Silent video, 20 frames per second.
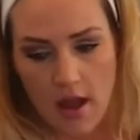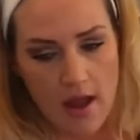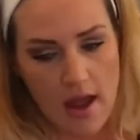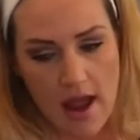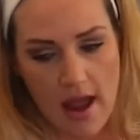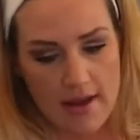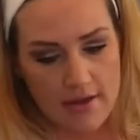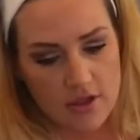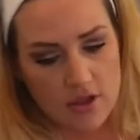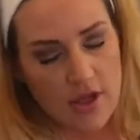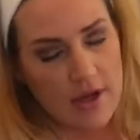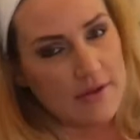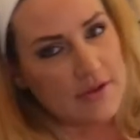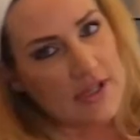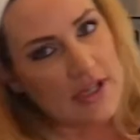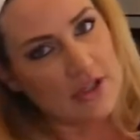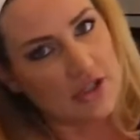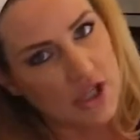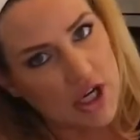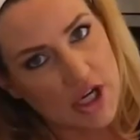And so I was
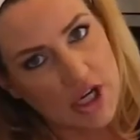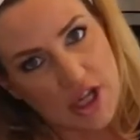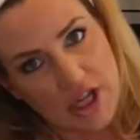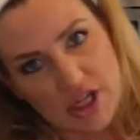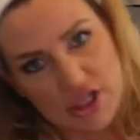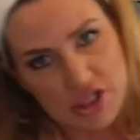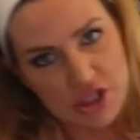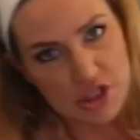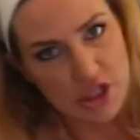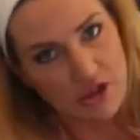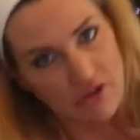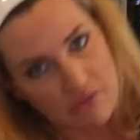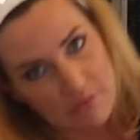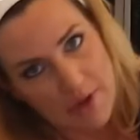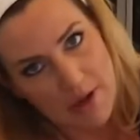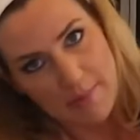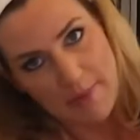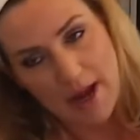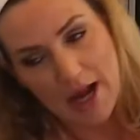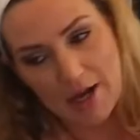like trying to like shove my
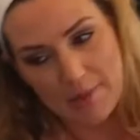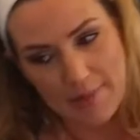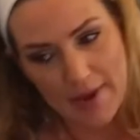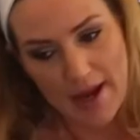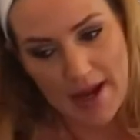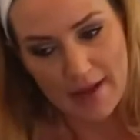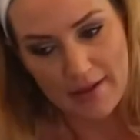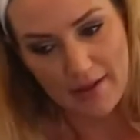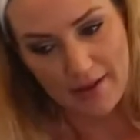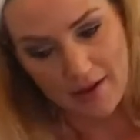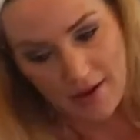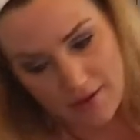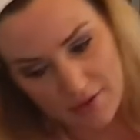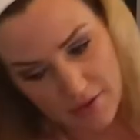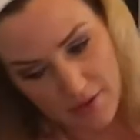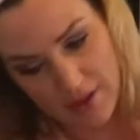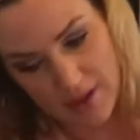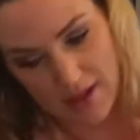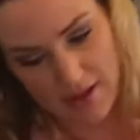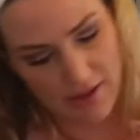backpack like
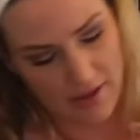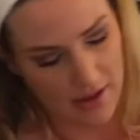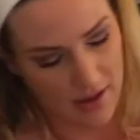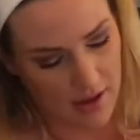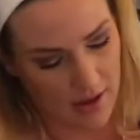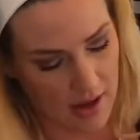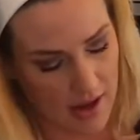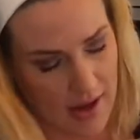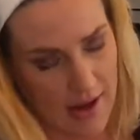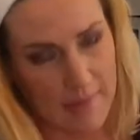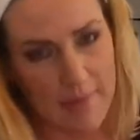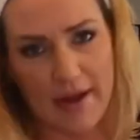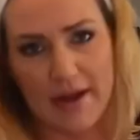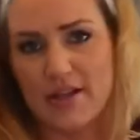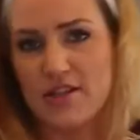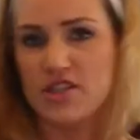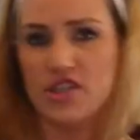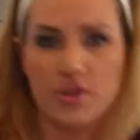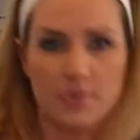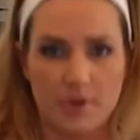underneath there, and I'm like
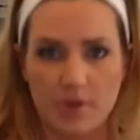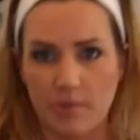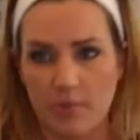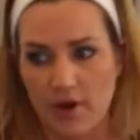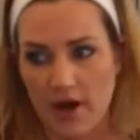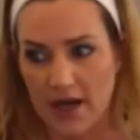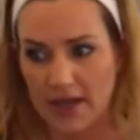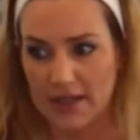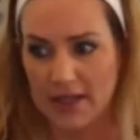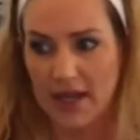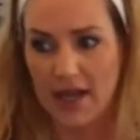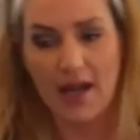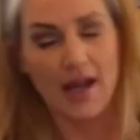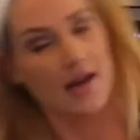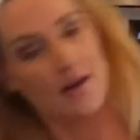super pregnant, and